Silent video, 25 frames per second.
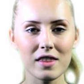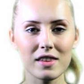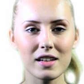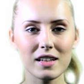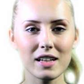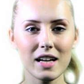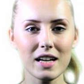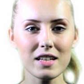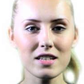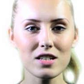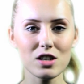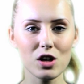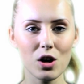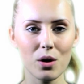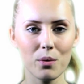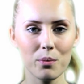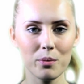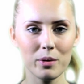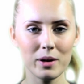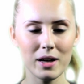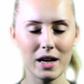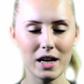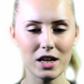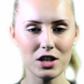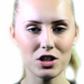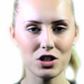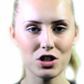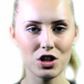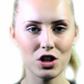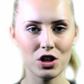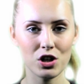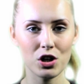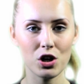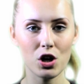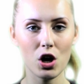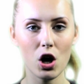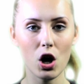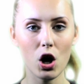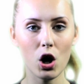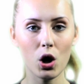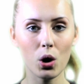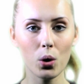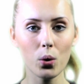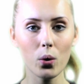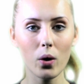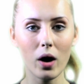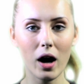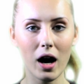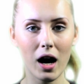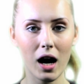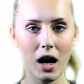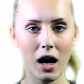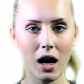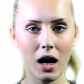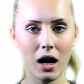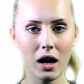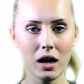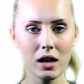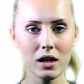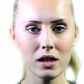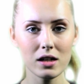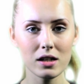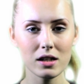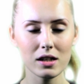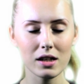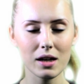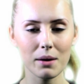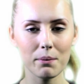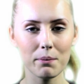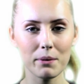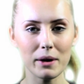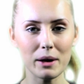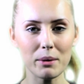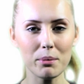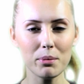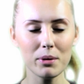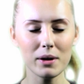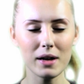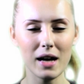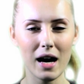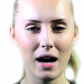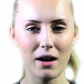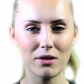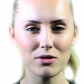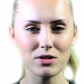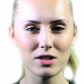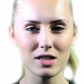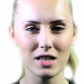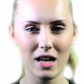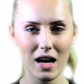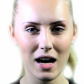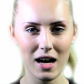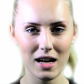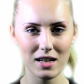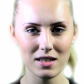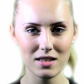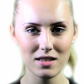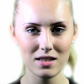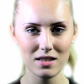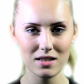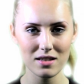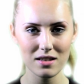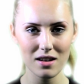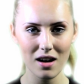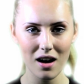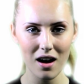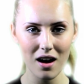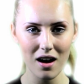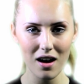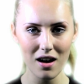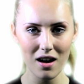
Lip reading: The letter combination OR can be pronounced as